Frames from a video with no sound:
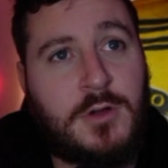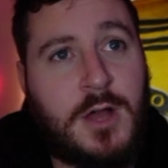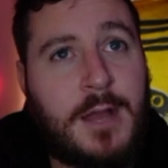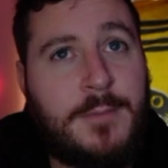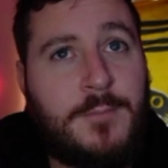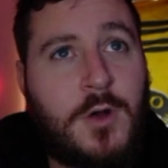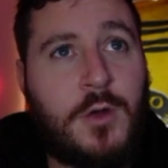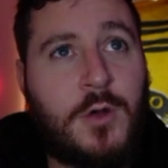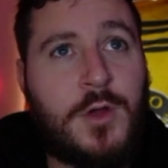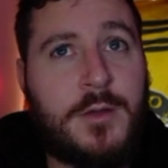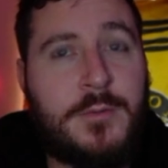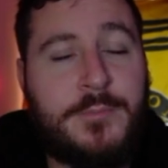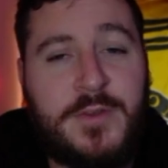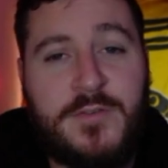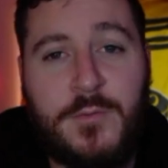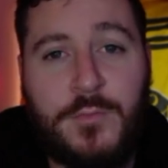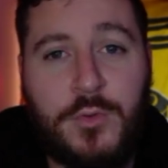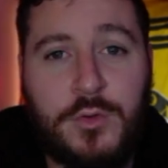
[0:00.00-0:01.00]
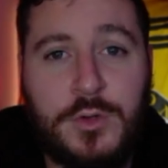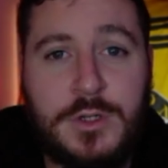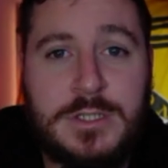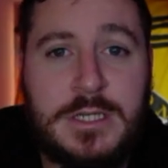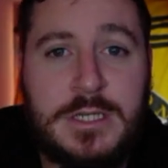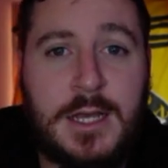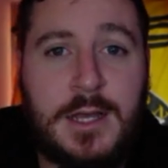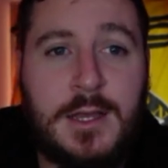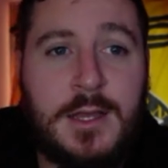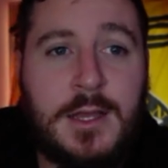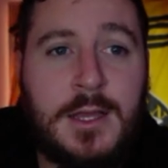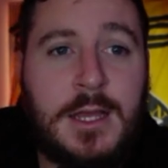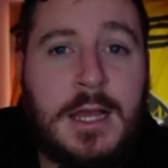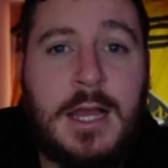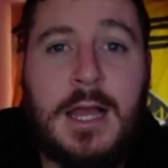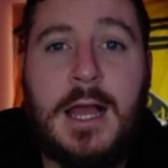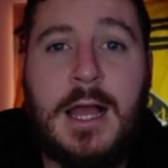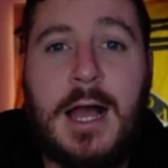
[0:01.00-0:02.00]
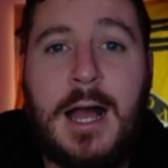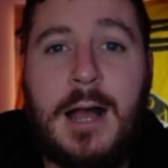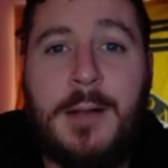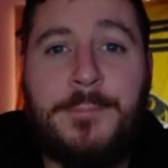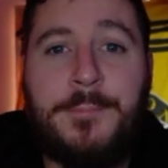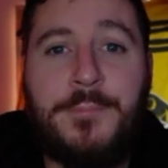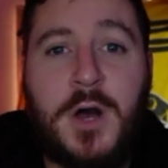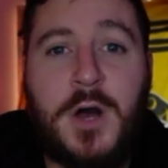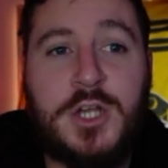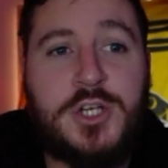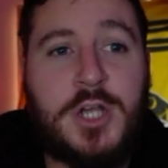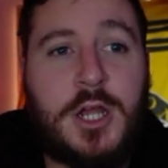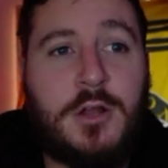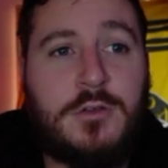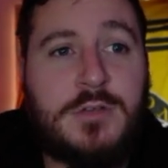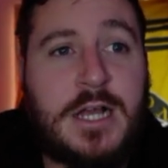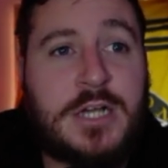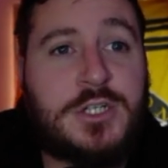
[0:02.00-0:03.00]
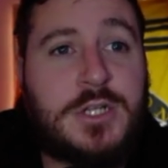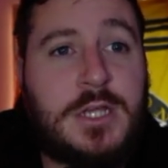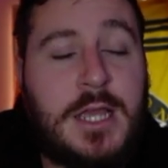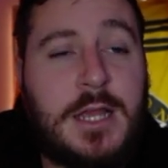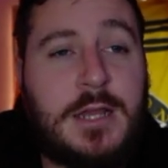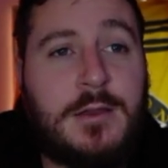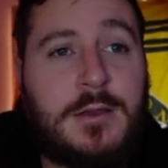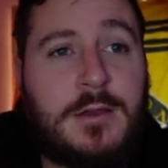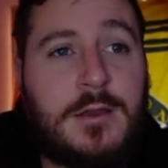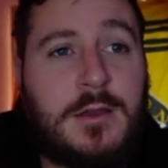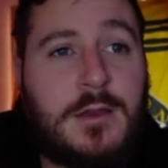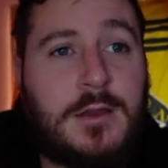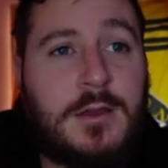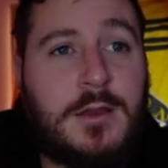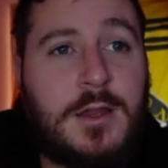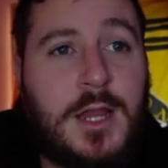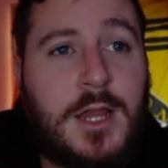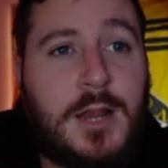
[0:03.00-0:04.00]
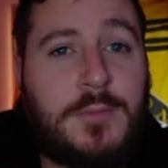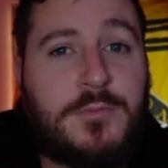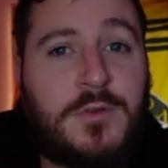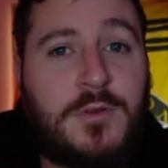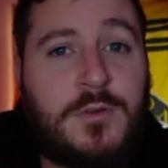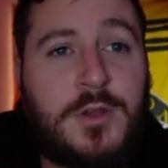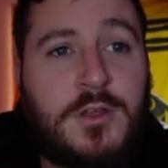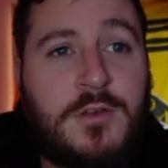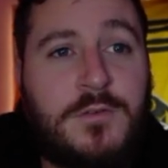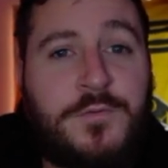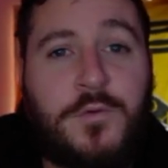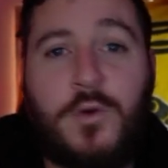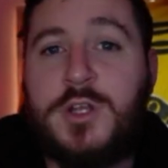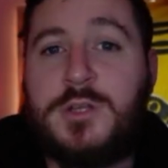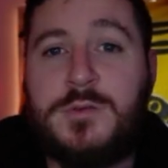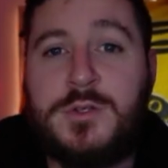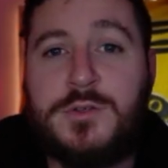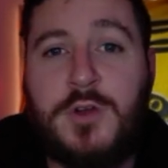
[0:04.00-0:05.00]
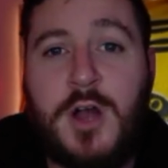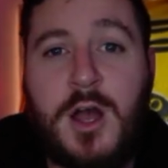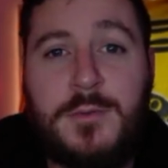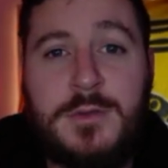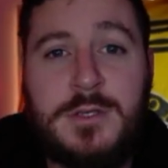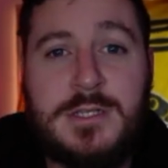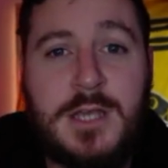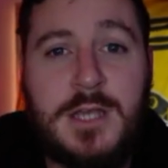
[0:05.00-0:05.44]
while we're on a bit of a pause here. My channel's actually hit up to nearly 40 subscribers.